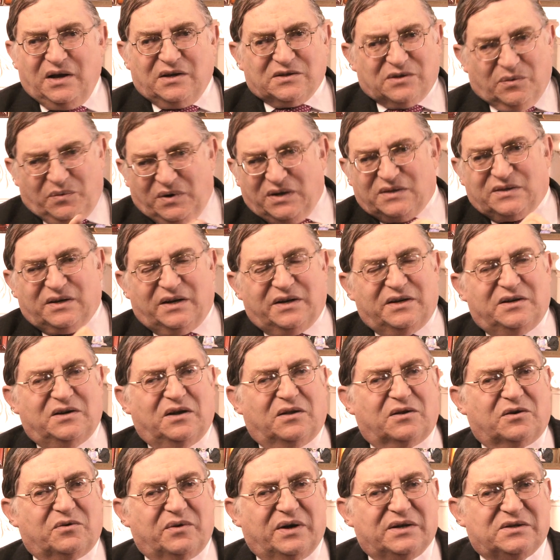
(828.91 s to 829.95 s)
So I want to tell you
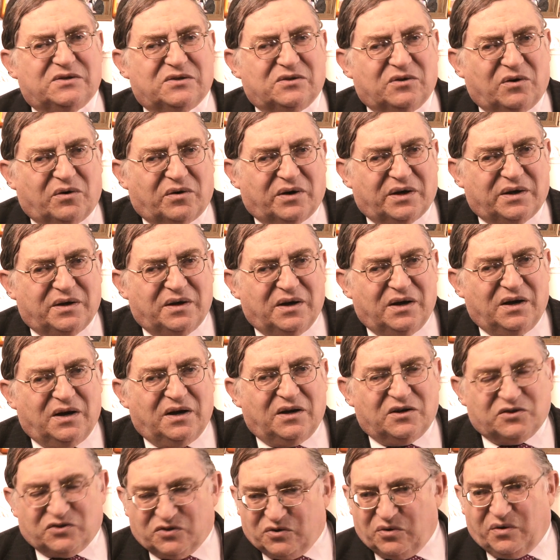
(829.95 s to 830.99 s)
another great story,
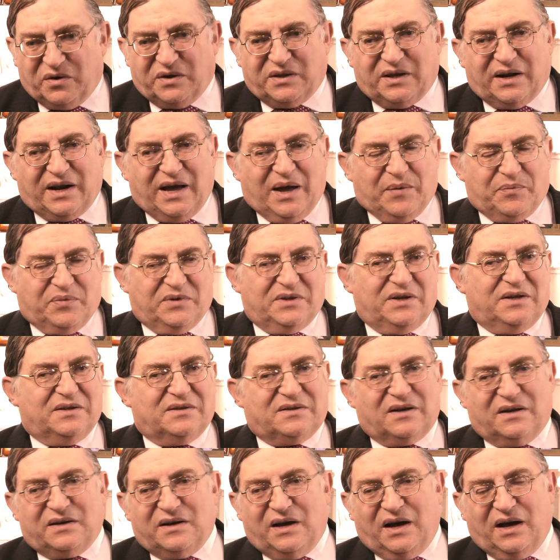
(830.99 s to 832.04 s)
a story that happened in
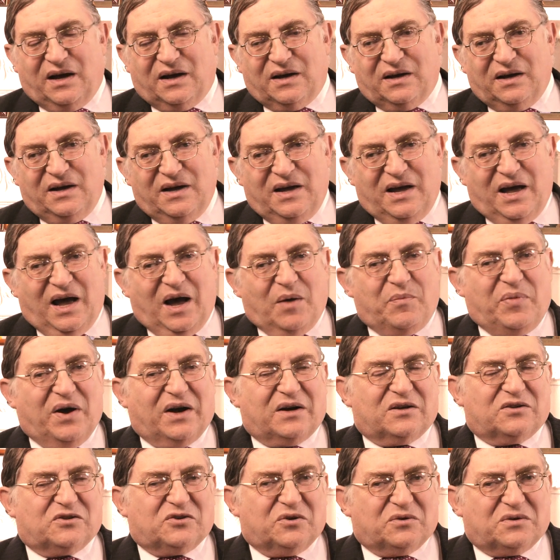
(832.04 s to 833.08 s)
Tanakh
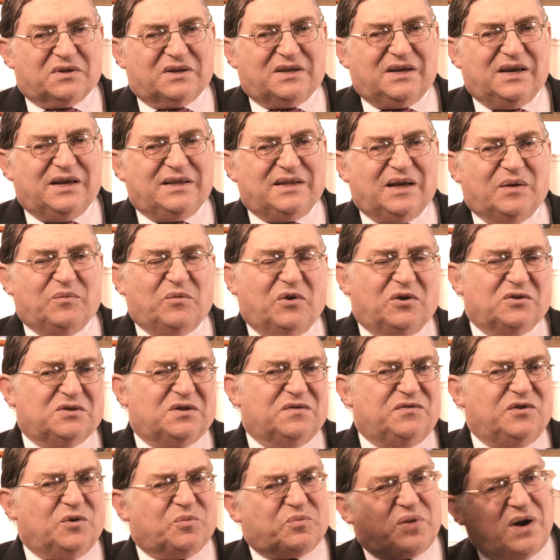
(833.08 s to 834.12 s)
about a certain king that most
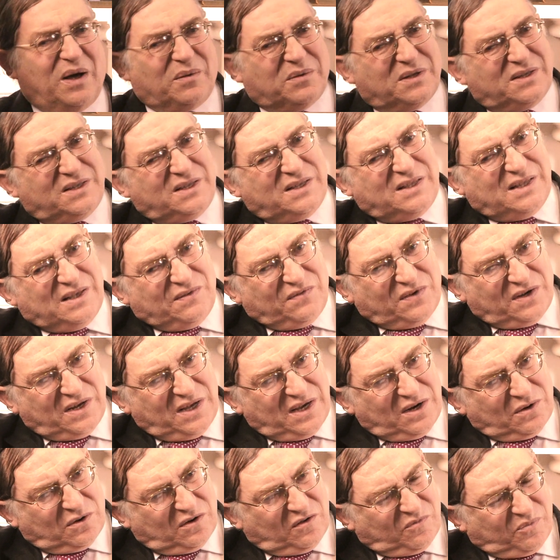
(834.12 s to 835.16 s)
of you probably didn't even
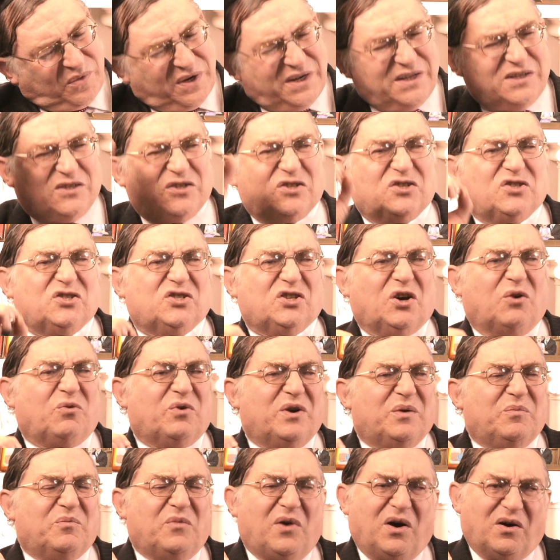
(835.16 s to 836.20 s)
hear of, but it's so
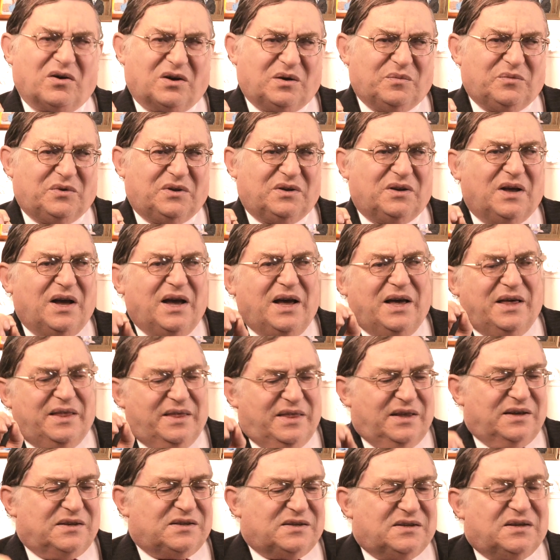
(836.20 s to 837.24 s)
remarkable.
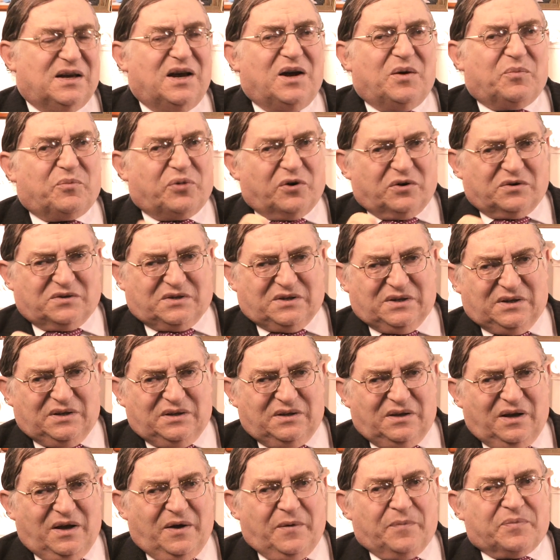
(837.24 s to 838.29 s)
This
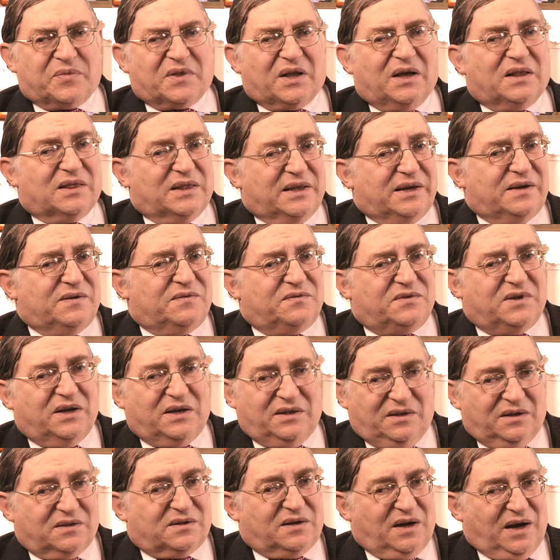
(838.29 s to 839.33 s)
person lived
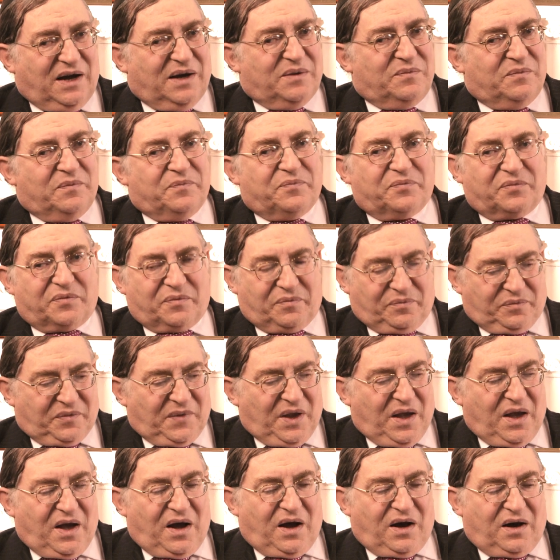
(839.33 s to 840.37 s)
in the time
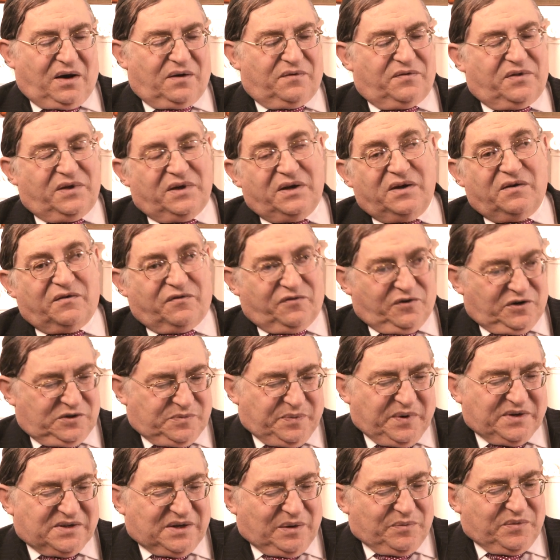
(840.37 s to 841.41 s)
of the
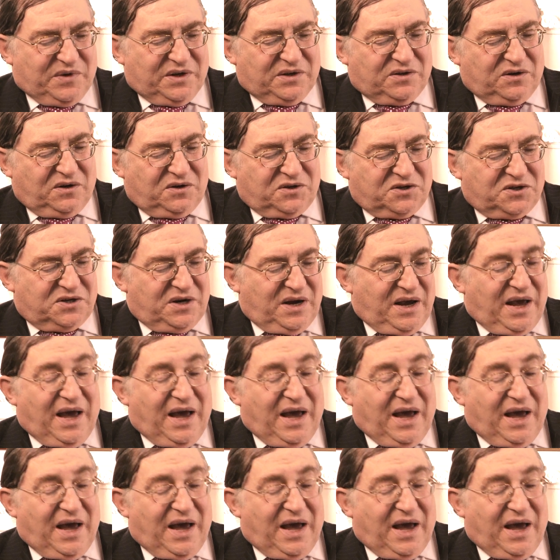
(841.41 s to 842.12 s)
first Beis HaMikdash,